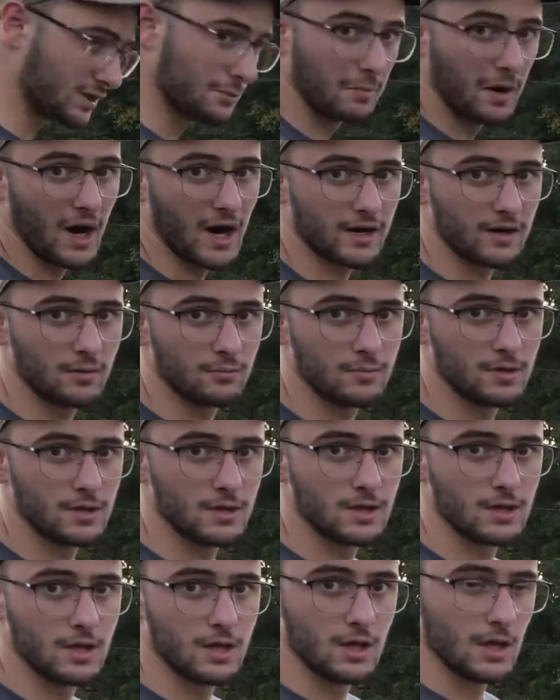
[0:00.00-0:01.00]
the bottom,
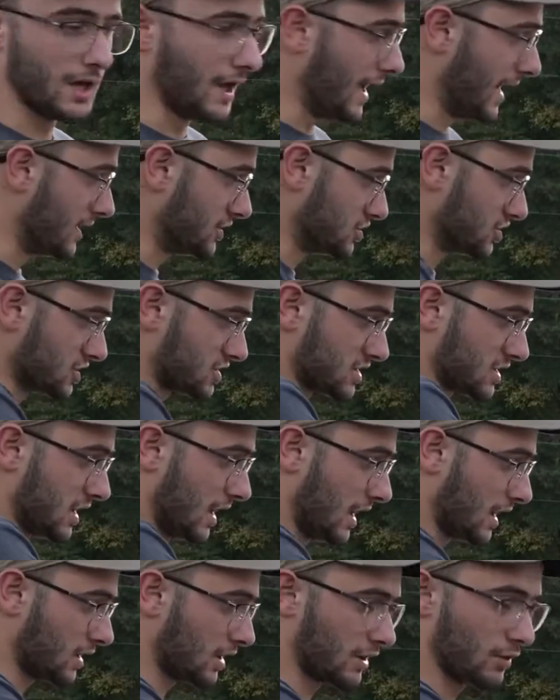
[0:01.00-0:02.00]
and just
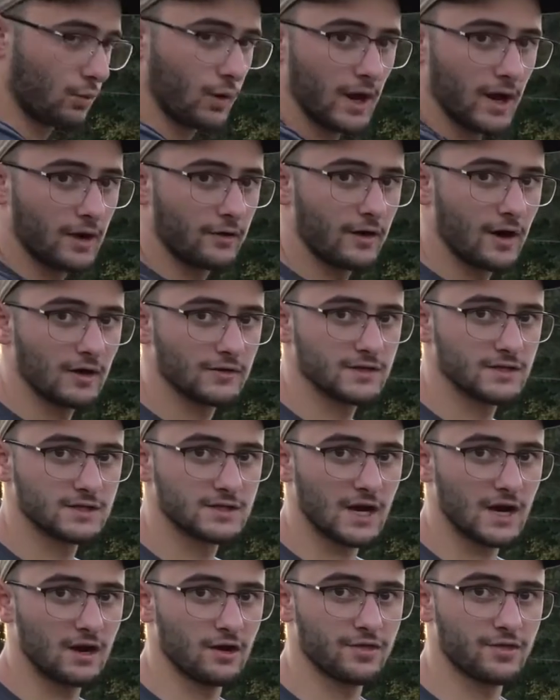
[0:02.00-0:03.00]
cut our way around the
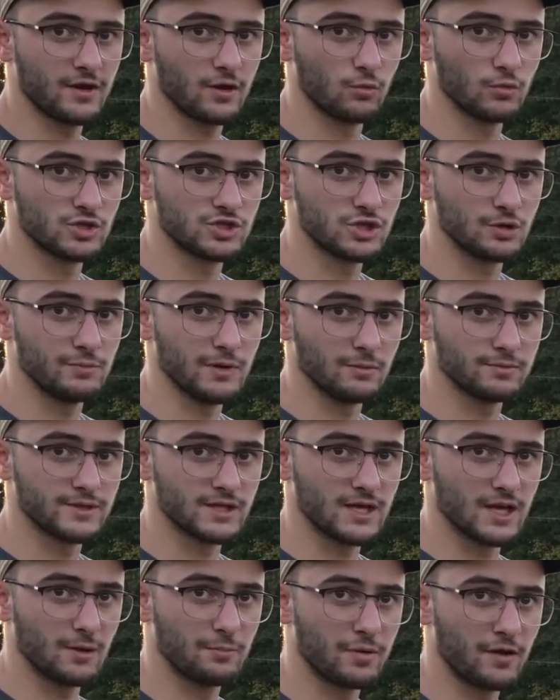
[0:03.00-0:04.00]
entire thing, we should be able
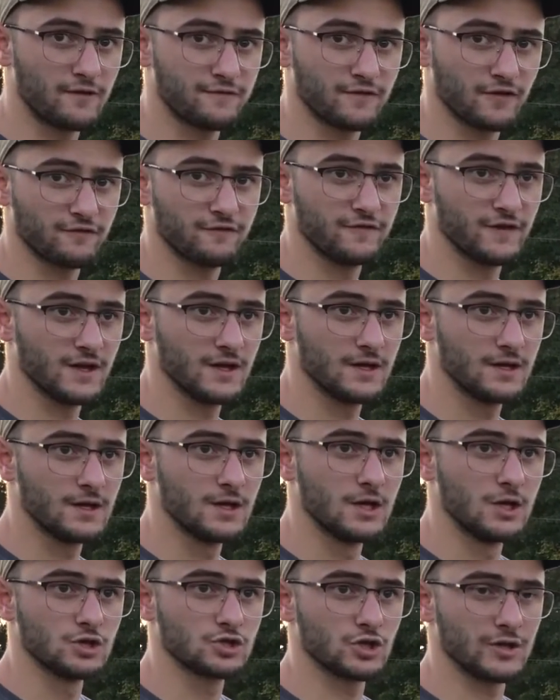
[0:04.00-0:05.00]
to get a perfect fit,
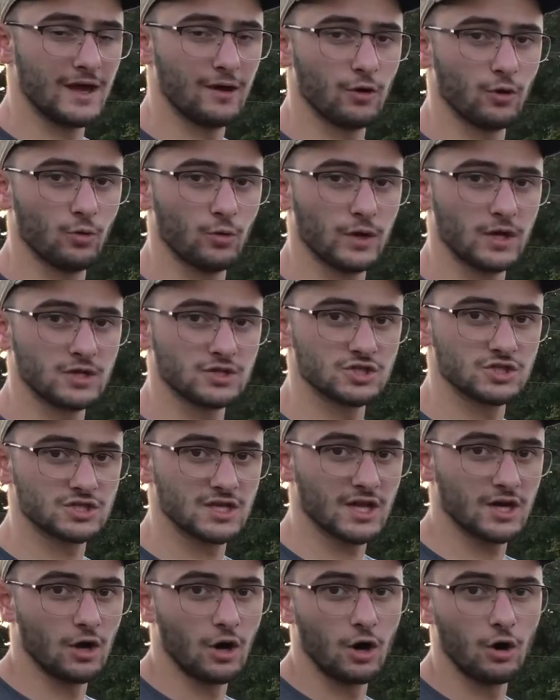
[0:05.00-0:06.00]
so that way we can just
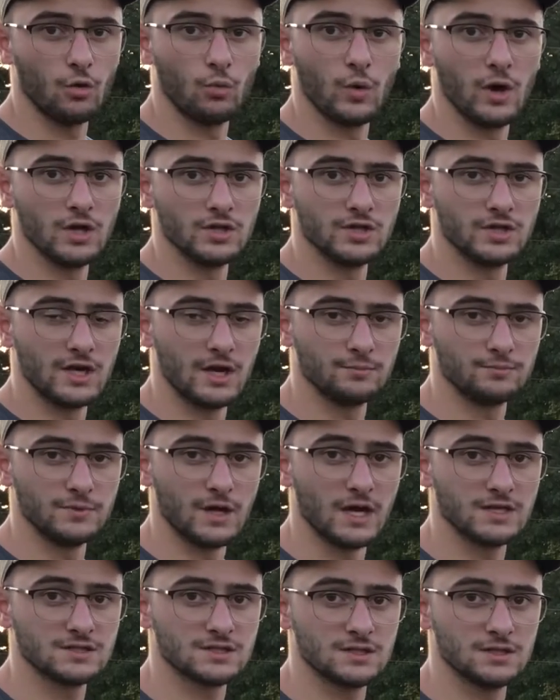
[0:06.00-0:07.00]
get it all welded up
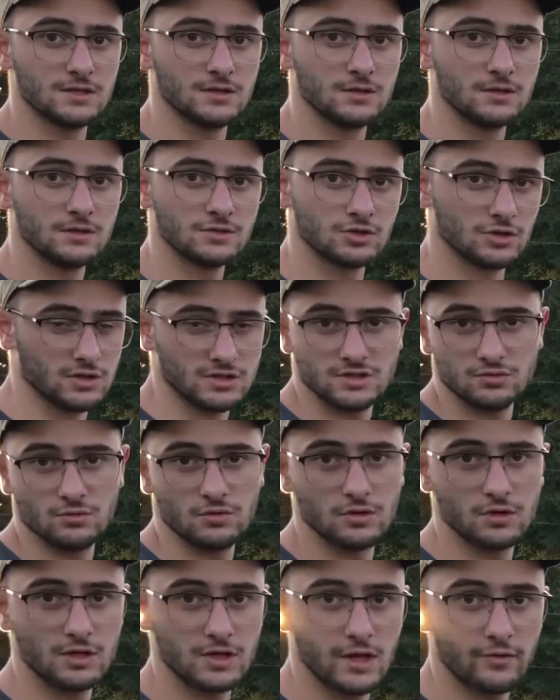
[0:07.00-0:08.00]
nicely. So let's
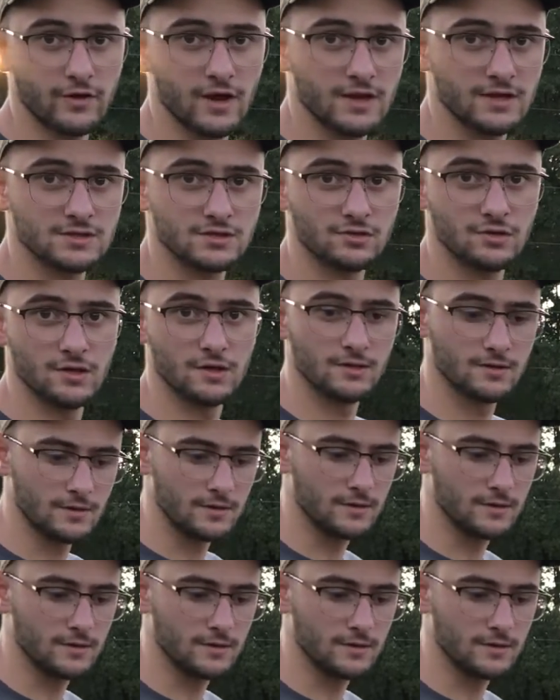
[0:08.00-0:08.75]
get right into it.